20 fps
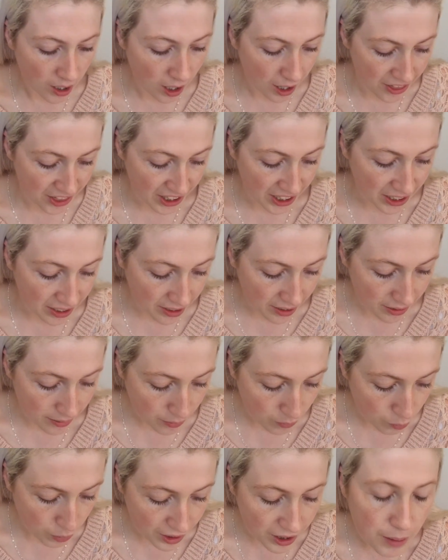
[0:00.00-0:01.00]
I think
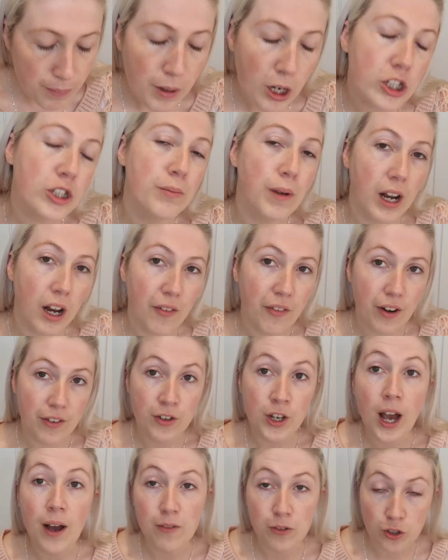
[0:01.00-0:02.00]
with the marshmallow fluff,
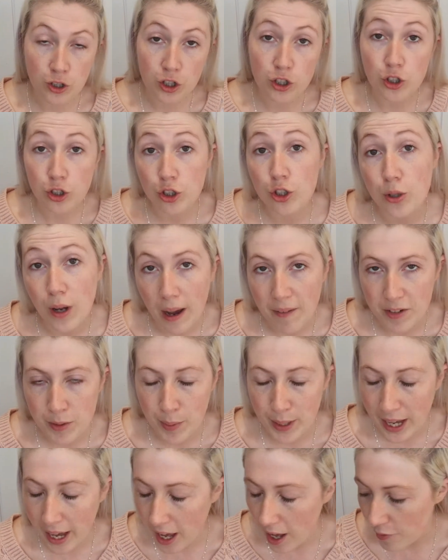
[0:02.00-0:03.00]
you do have to
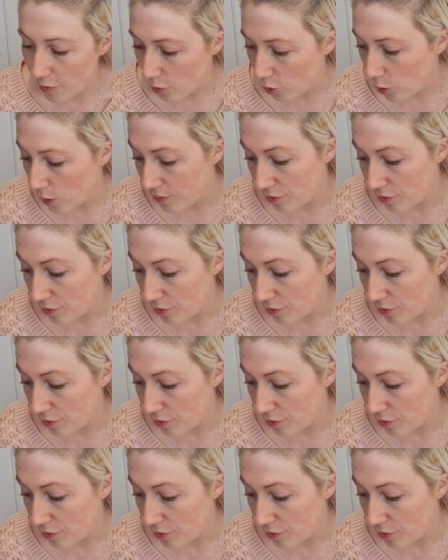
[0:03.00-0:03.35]
be careful.